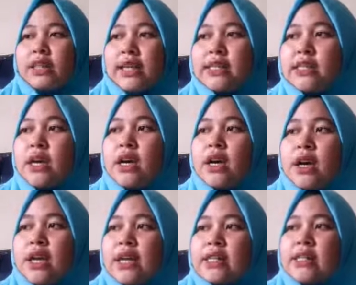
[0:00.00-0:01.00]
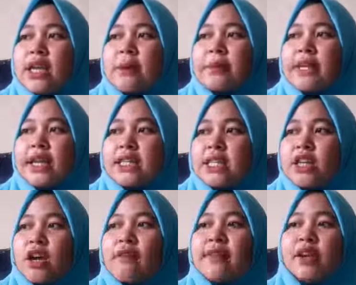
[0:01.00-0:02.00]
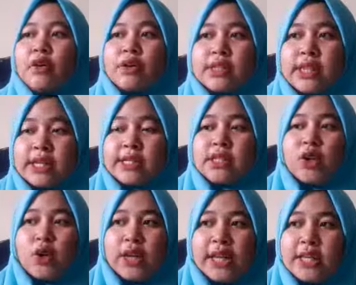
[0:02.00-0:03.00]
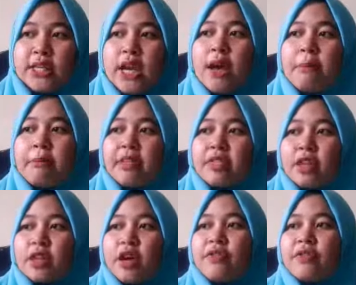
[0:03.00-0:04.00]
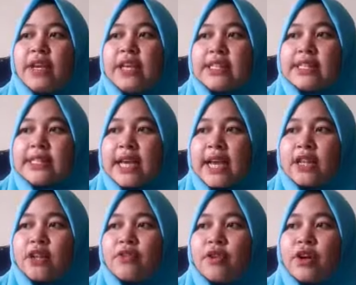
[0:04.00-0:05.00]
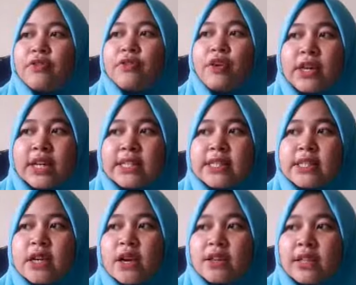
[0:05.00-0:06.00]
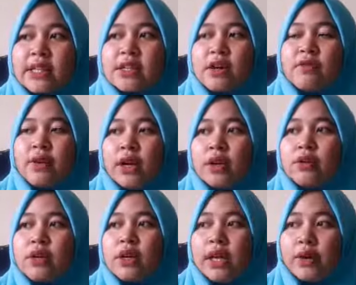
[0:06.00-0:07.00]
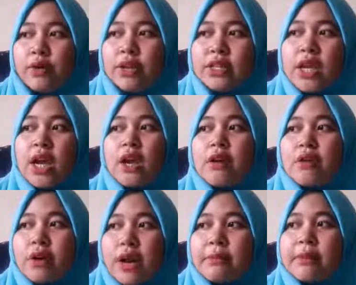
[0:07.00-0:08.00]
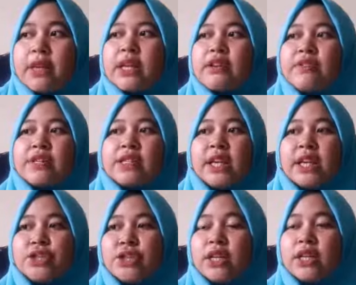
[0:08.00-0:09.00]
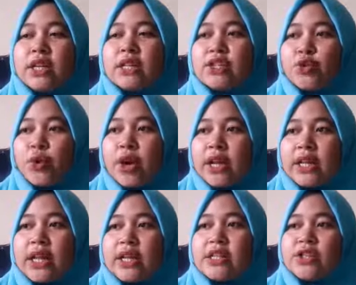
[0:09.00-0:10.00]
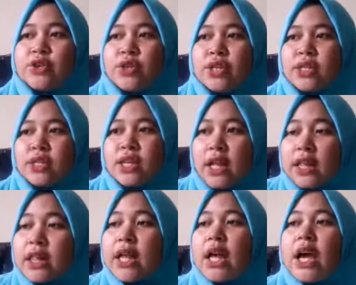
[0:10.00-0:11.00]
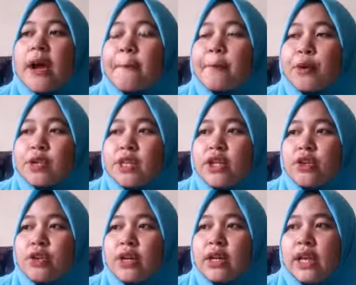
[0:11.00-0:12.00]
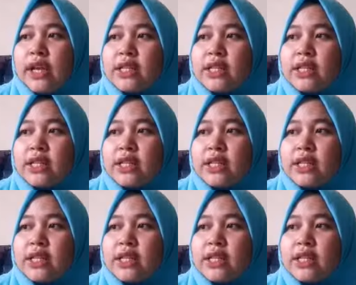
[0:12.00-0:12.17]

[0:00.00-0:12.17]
It is the application of linguistics knowledge, method of insight for the forensic context of law, language, crime investigation, trial, and judicial procedure.